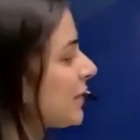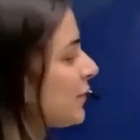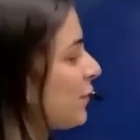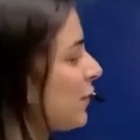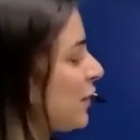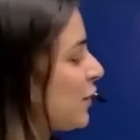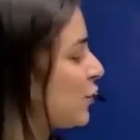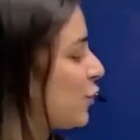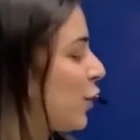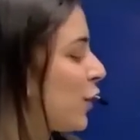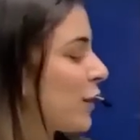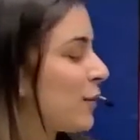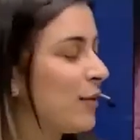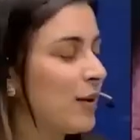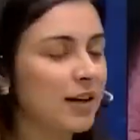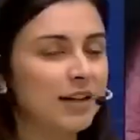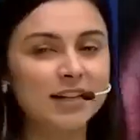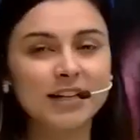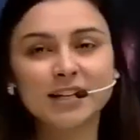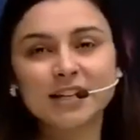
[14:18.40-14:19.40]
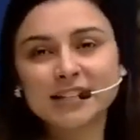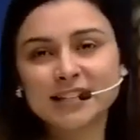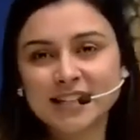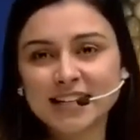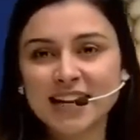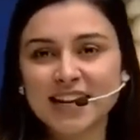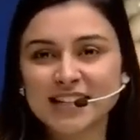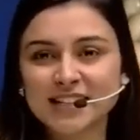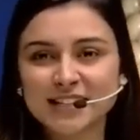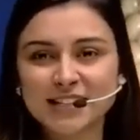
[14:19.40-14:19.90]
we talk about the
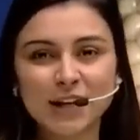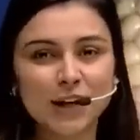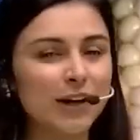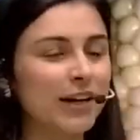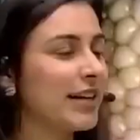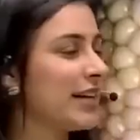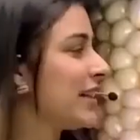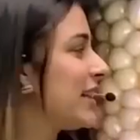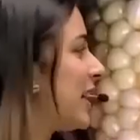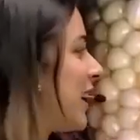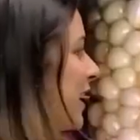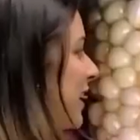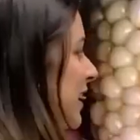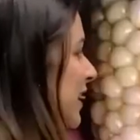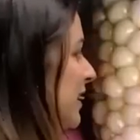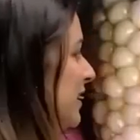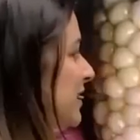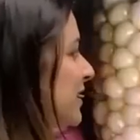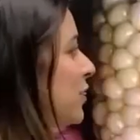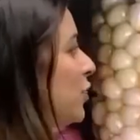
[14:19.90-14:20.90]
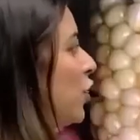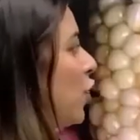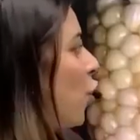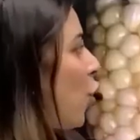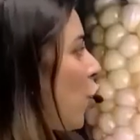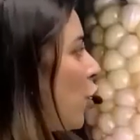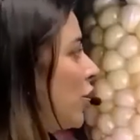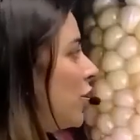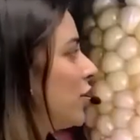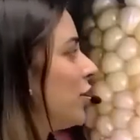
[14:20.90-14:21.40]
crystalline solid, there is a
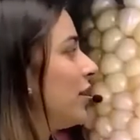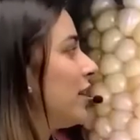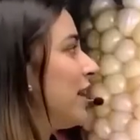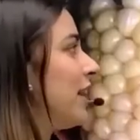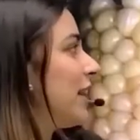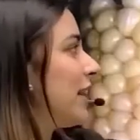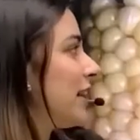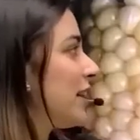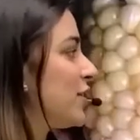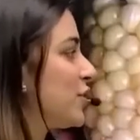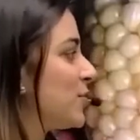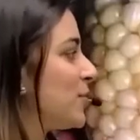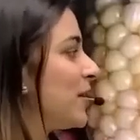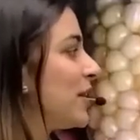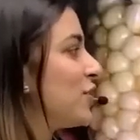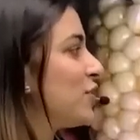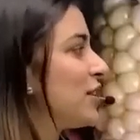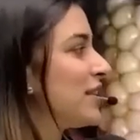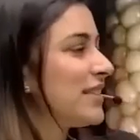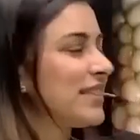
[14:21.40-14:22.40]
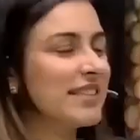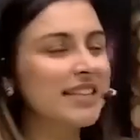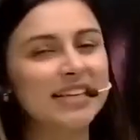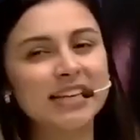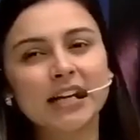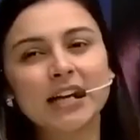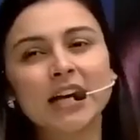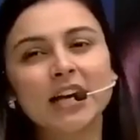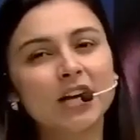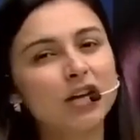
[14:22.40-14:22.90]
ordered arrangement. Just
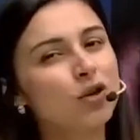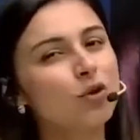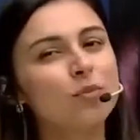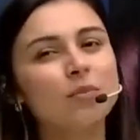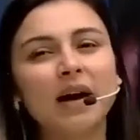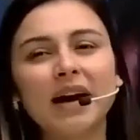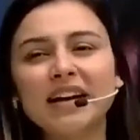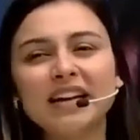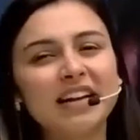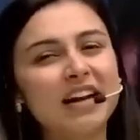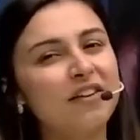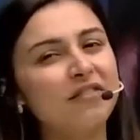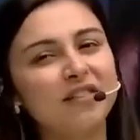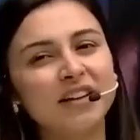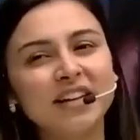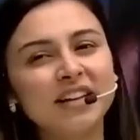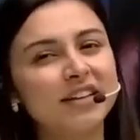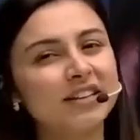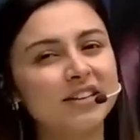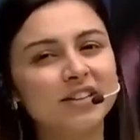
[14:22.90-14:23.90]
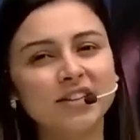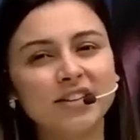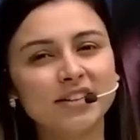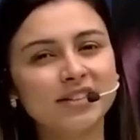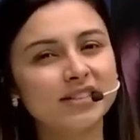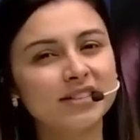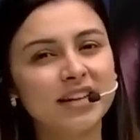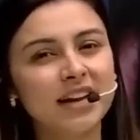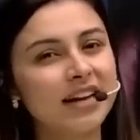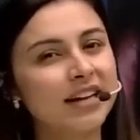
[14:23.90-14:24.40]
see, you might have eaten
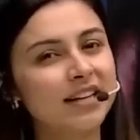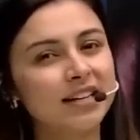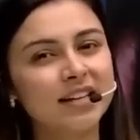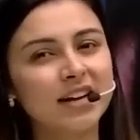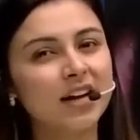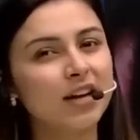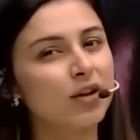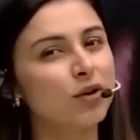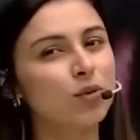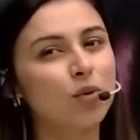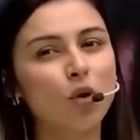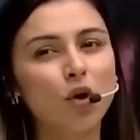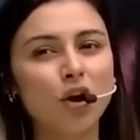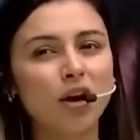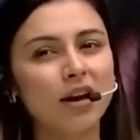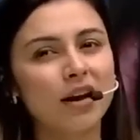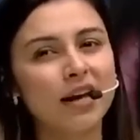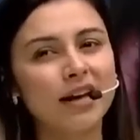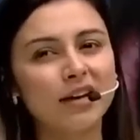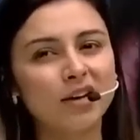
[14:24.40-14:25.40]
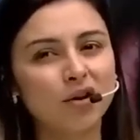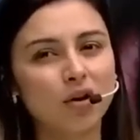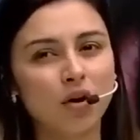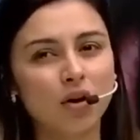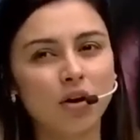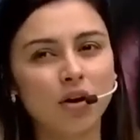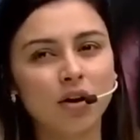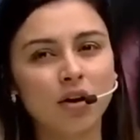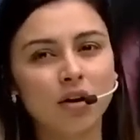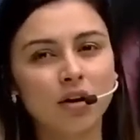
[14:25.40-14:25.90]
this, right? Yeah, you all like
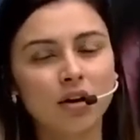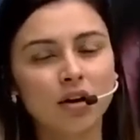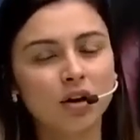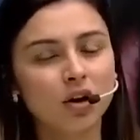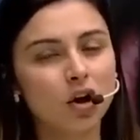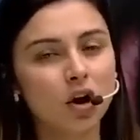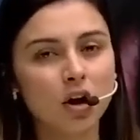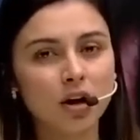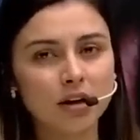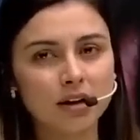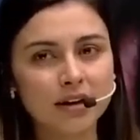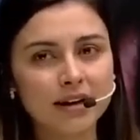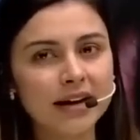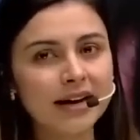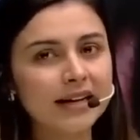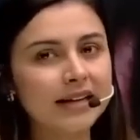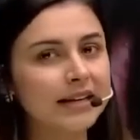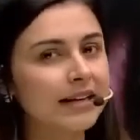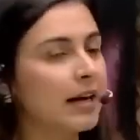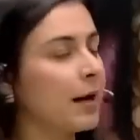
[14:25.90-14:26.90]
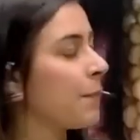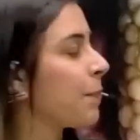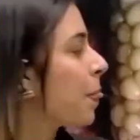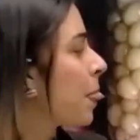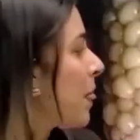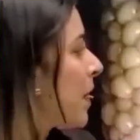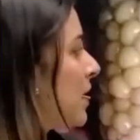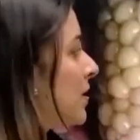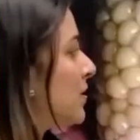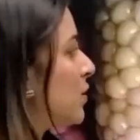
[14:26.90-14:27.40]
corn, right? Yeah,
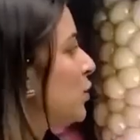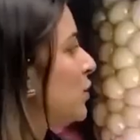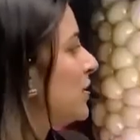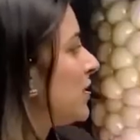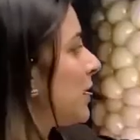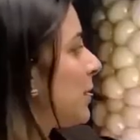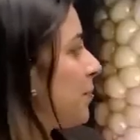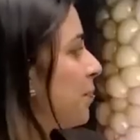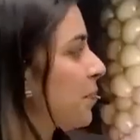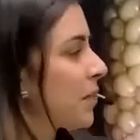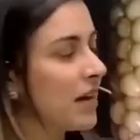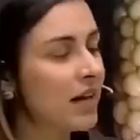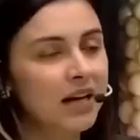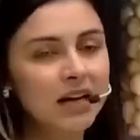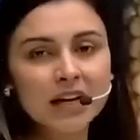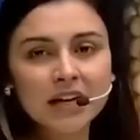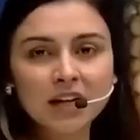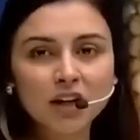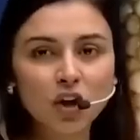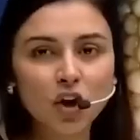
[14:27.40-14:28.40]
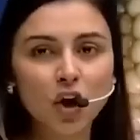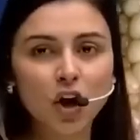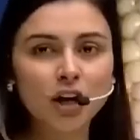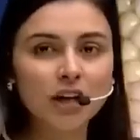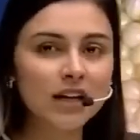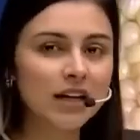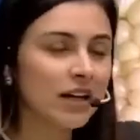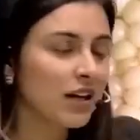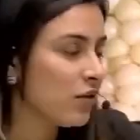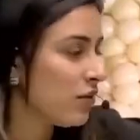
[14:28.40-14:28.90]
so see, In corn,
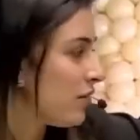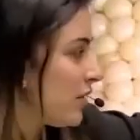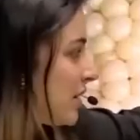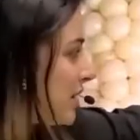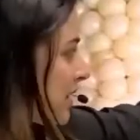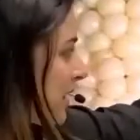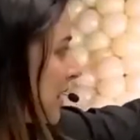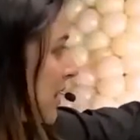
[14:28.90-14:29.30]
we see